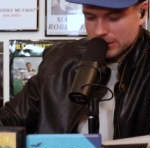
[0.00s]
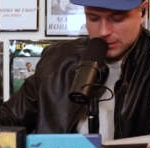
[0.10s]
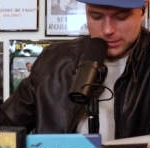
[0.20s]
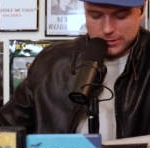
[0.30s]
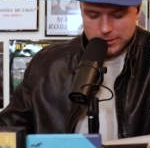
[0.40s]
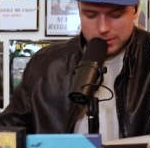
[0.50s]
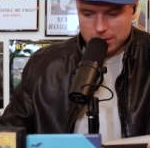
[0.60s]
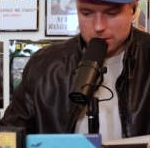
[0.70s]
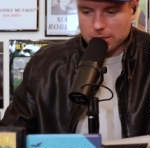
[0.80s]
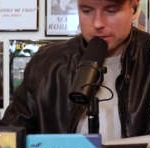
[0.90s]
It's this?
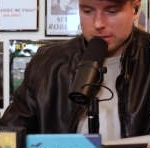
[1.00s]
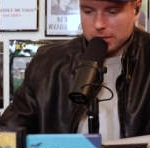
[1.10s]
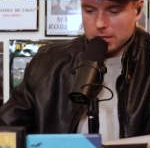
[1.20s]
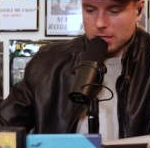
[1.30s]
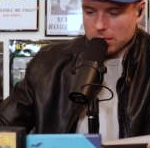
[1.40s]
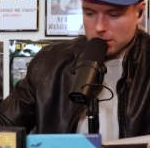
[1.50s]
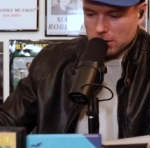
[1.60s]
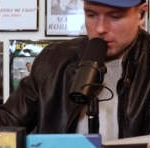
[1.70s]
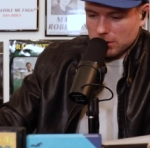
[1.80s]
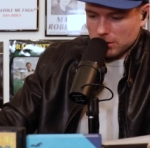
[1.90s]

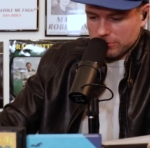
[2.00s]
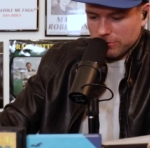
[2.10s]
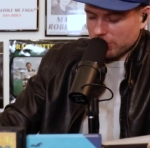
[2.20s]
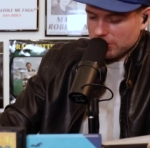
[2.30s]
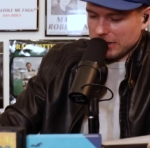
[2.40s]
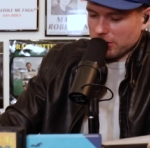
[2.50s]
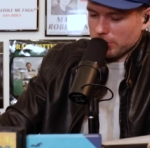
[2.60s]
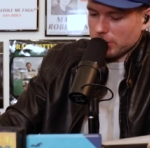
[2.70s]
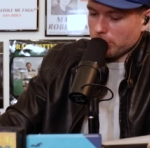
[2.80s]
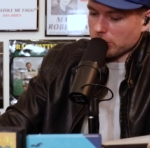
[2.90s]
It's fucking
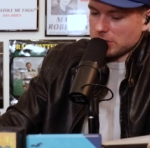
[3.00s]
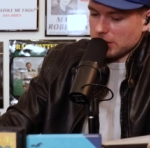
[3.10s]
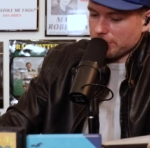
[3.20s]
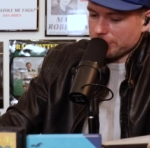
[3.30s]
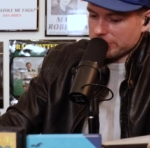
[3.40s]
terrible. But uh,